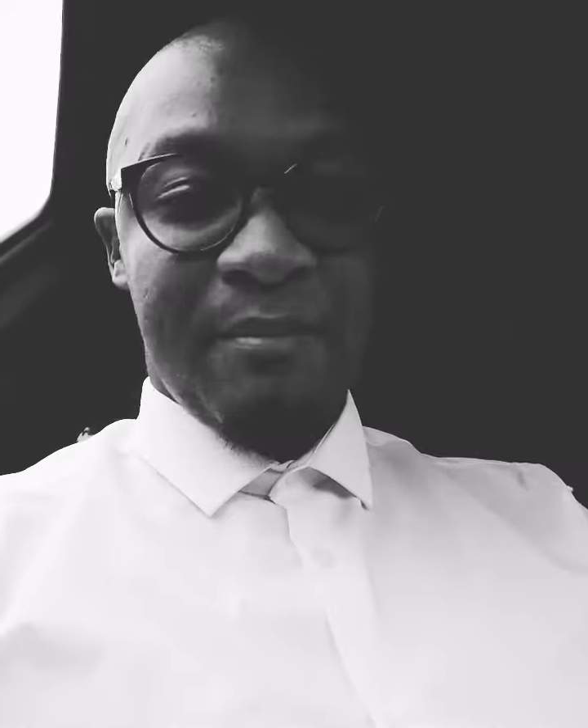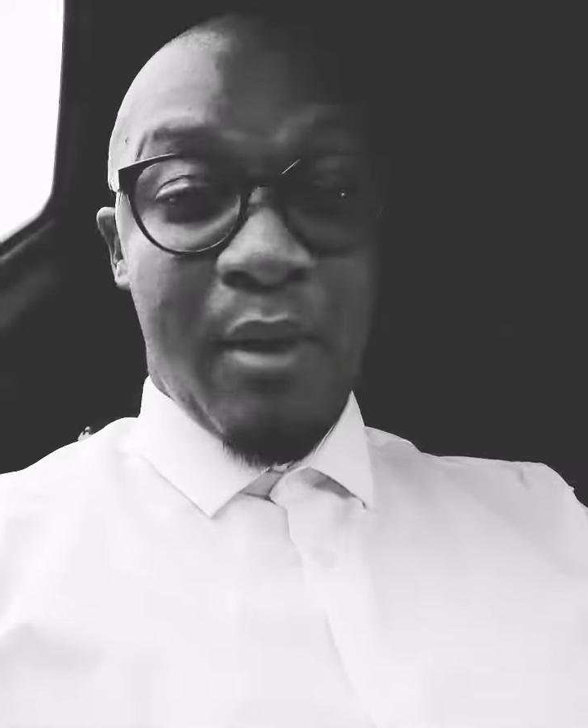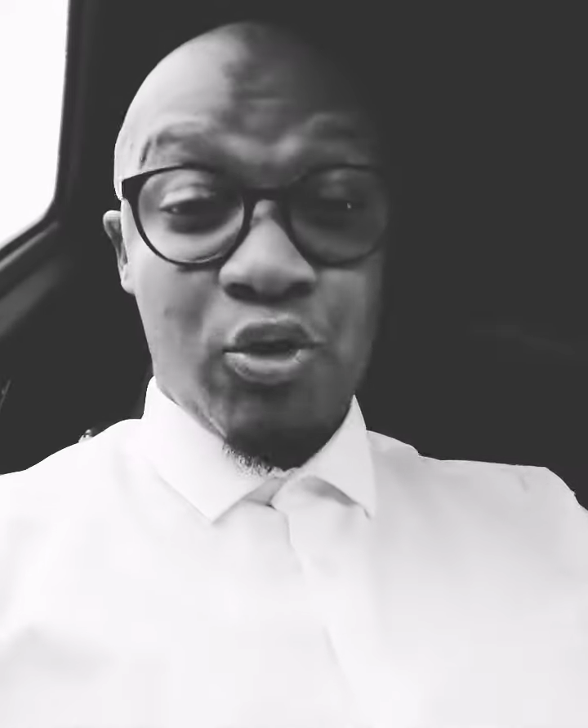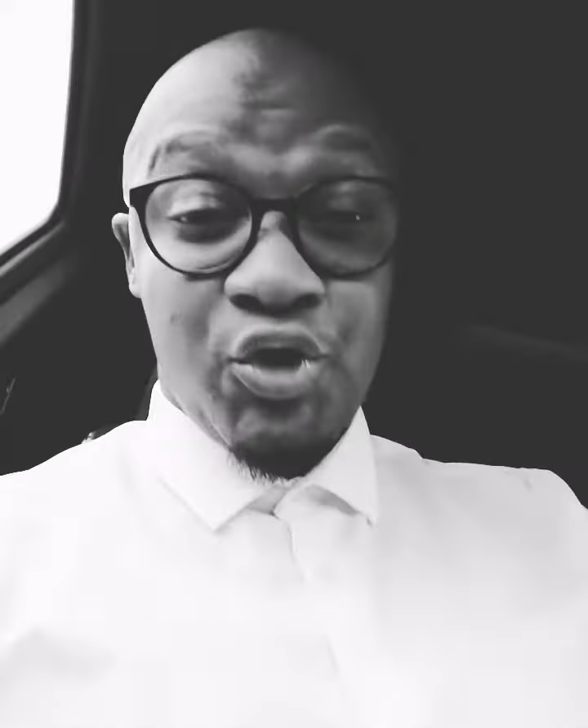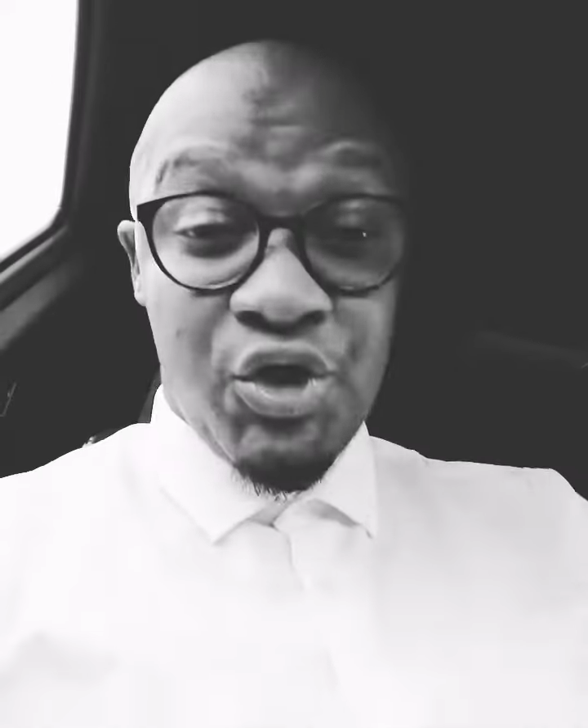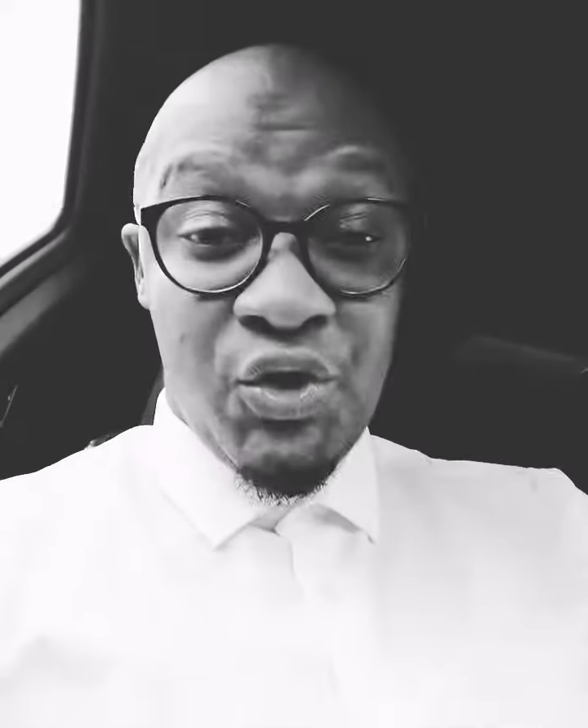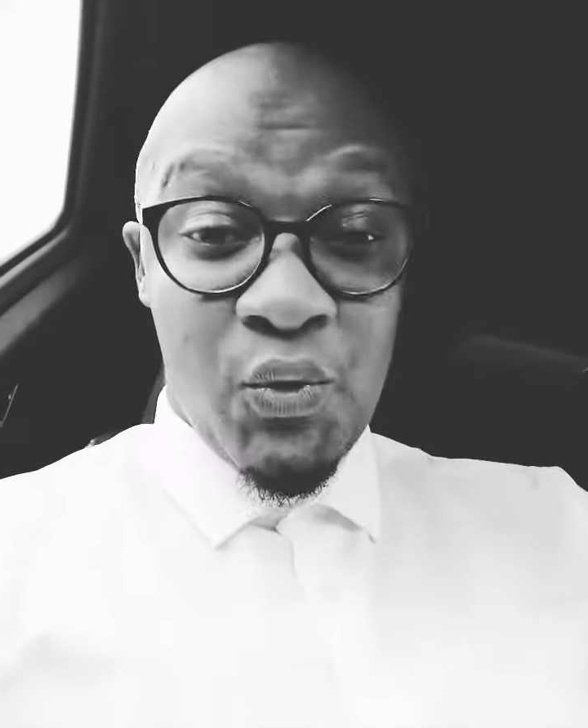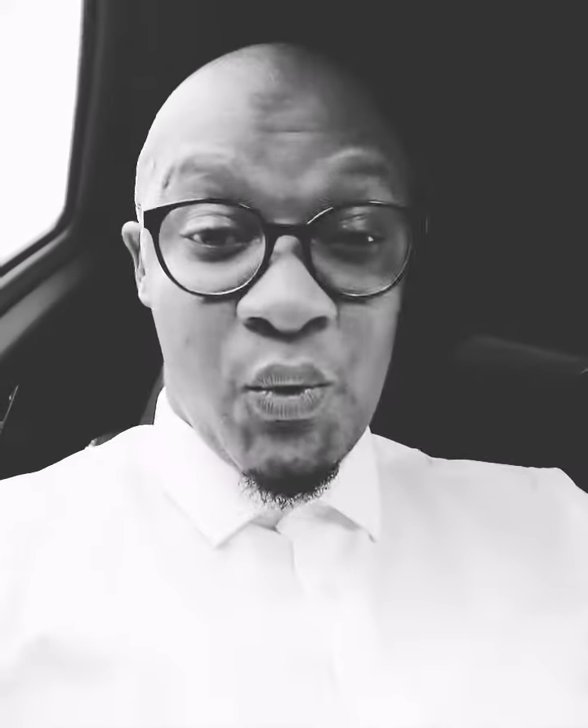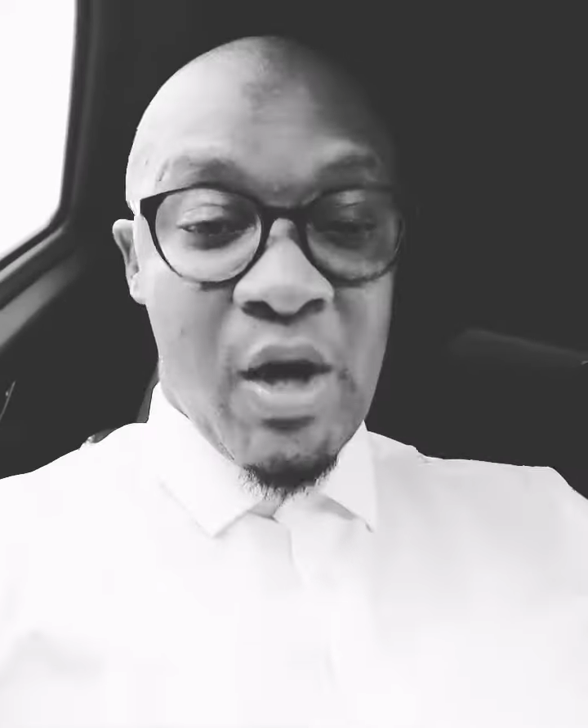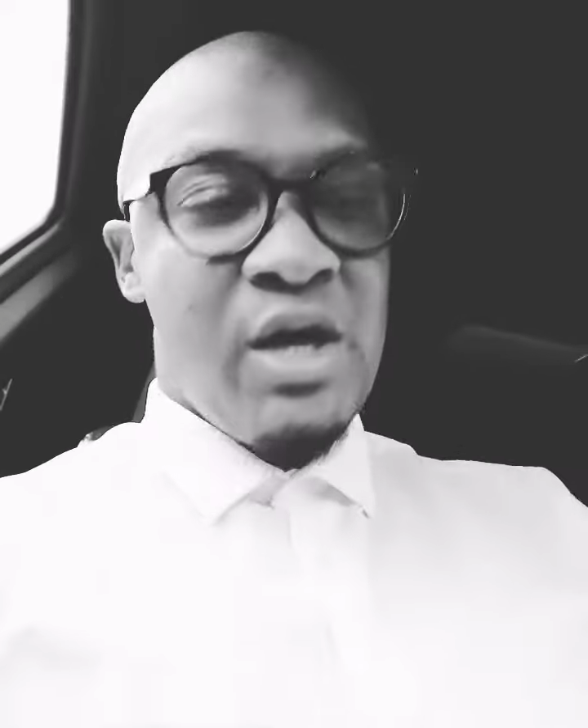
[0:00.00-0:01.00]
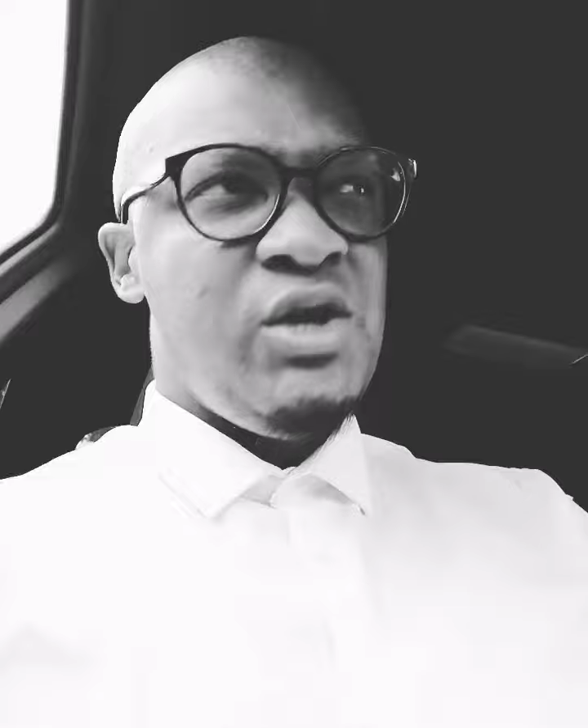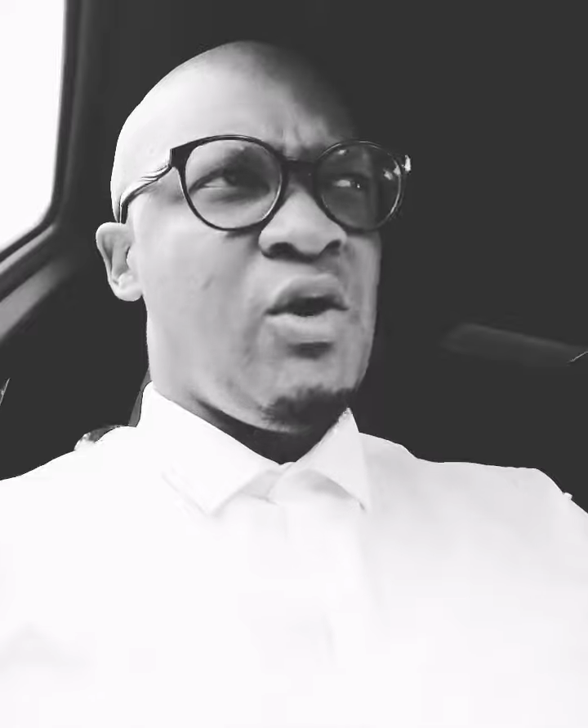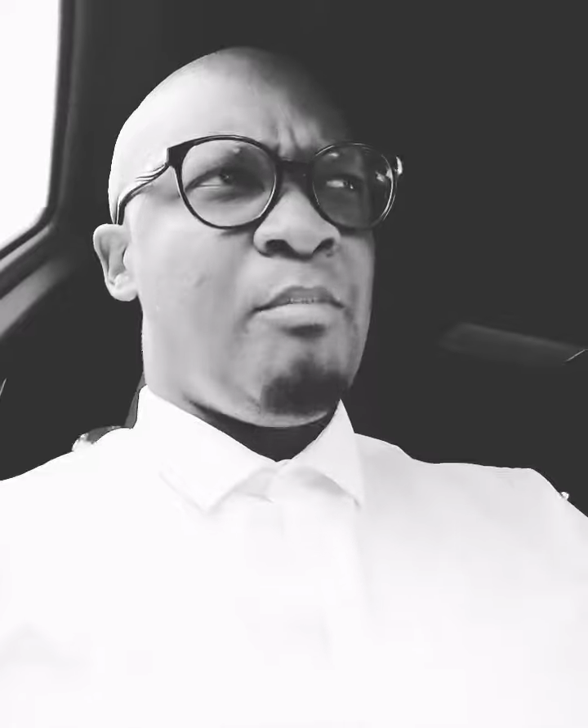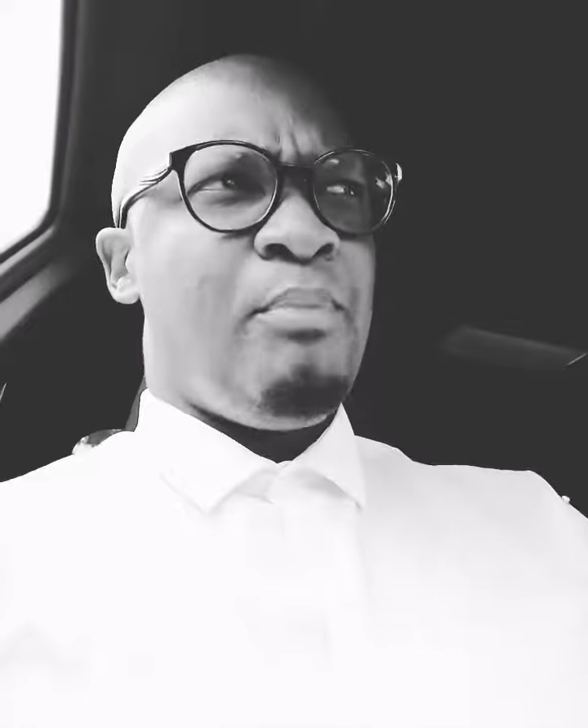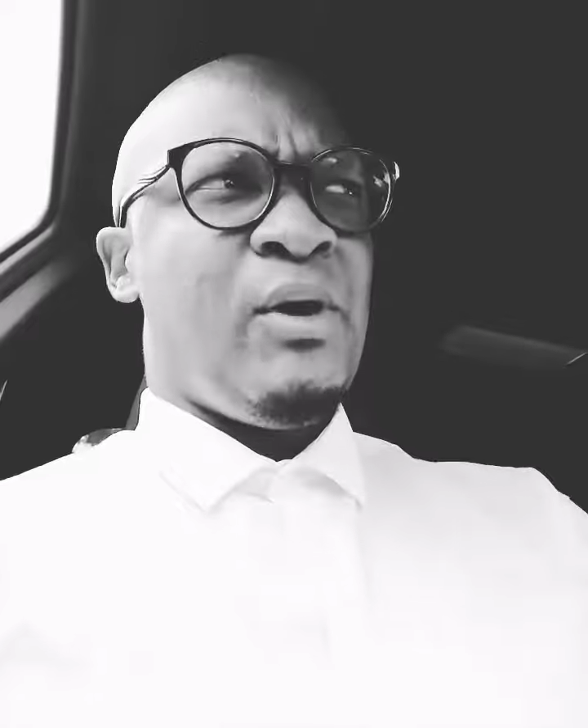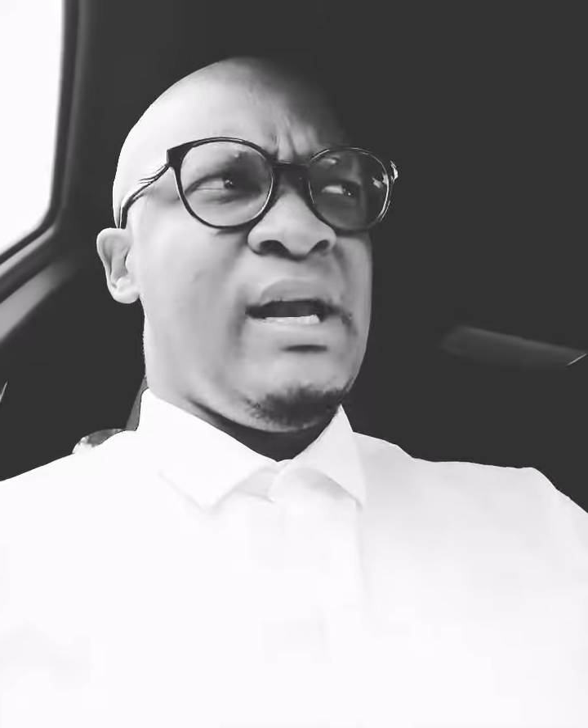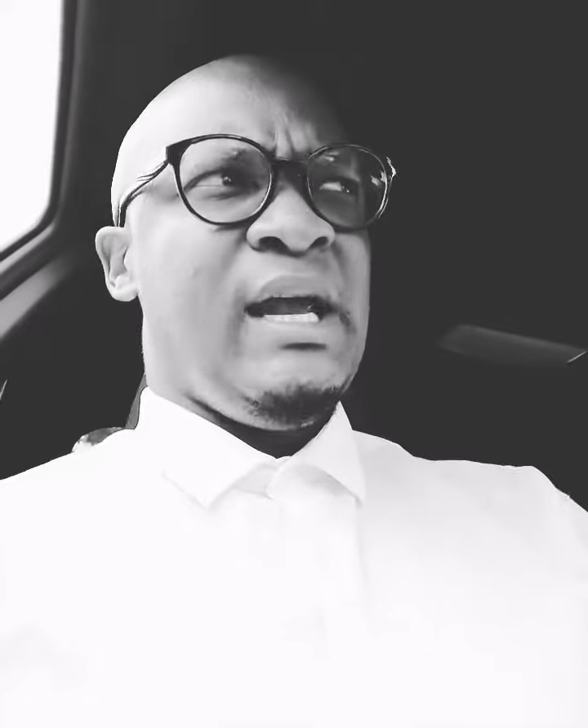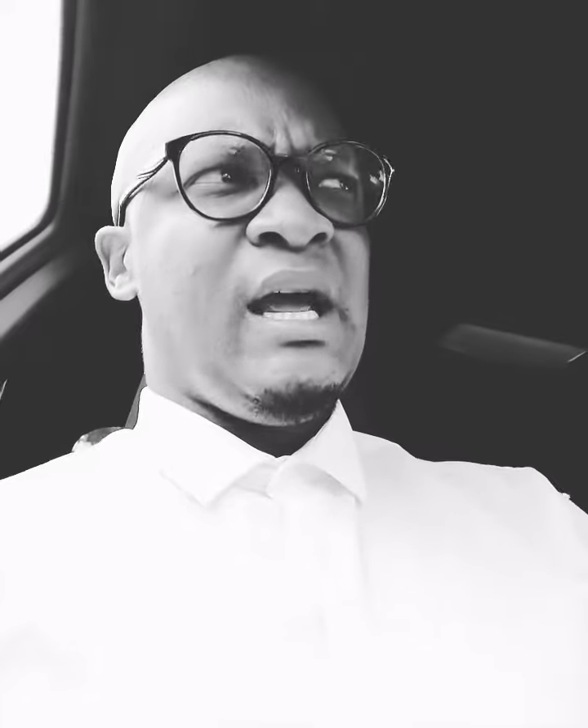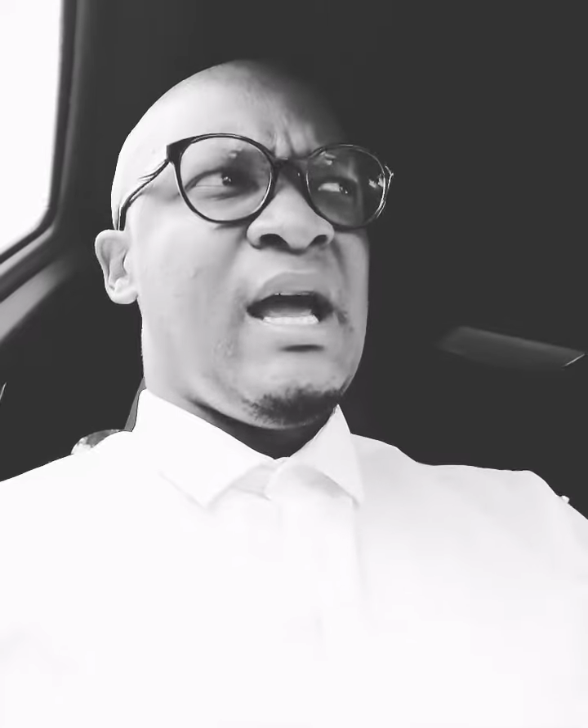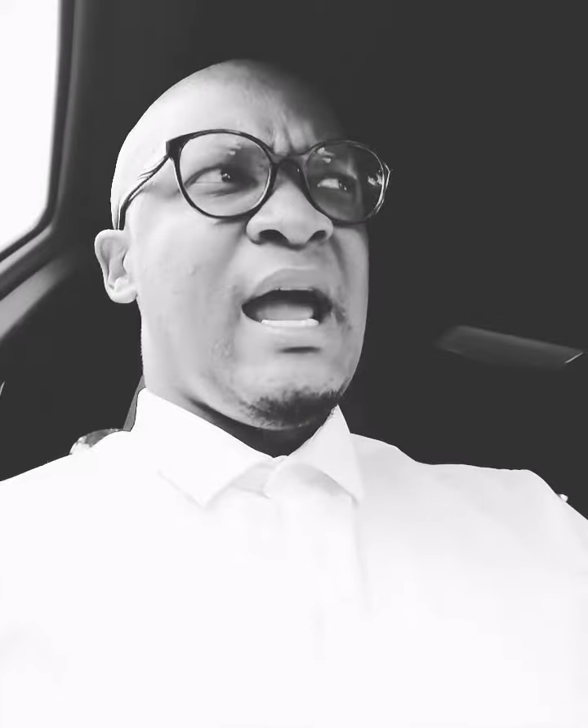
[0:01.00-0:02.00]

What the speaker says: about you, your body,